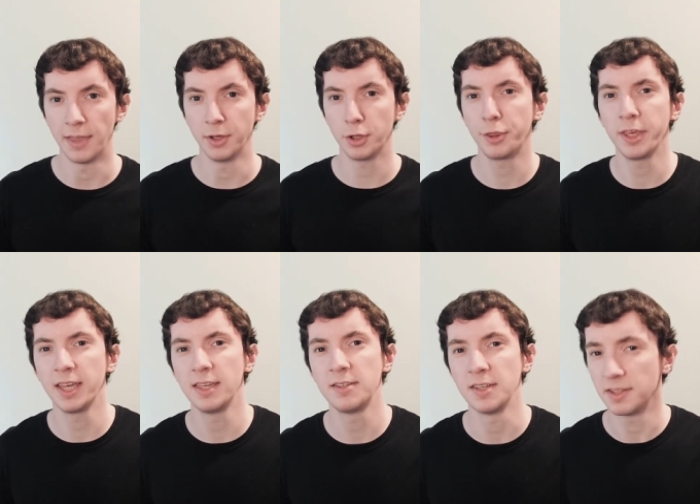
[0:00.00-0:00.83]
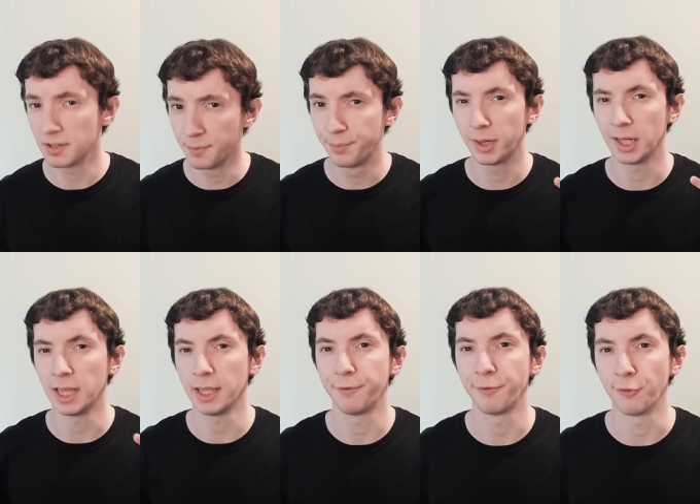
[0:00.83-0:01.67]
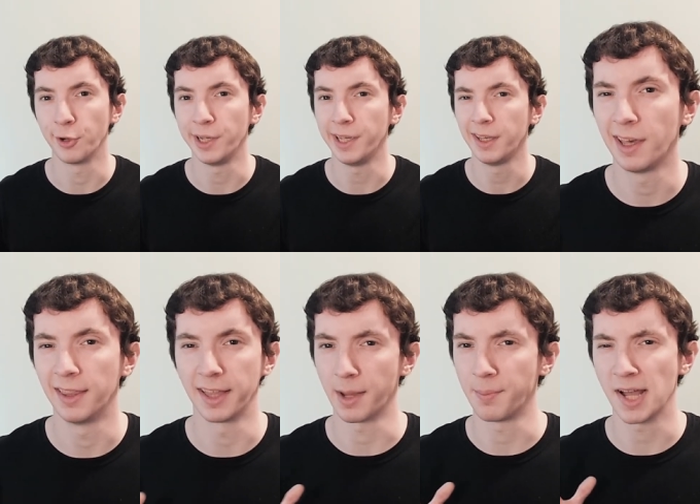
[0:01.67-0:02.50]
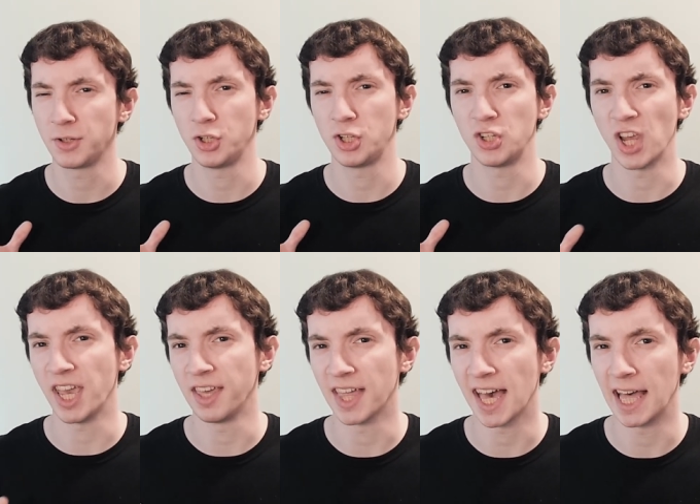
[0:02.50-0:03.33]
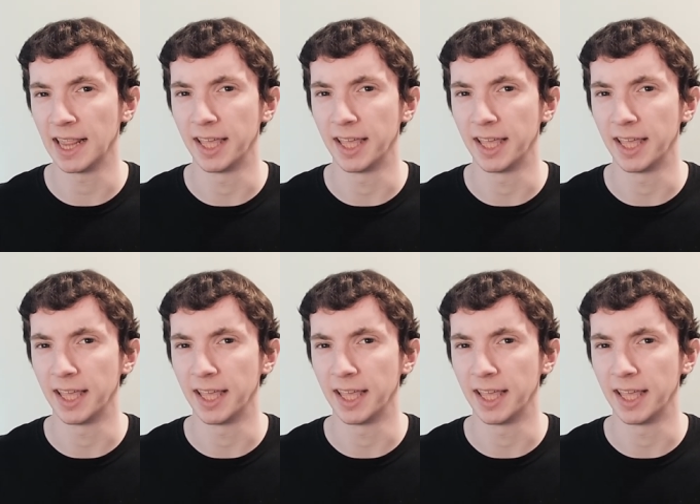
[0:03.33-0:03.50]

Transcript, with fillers: And the good thing is it's completely free. And like, I'm not just saying that,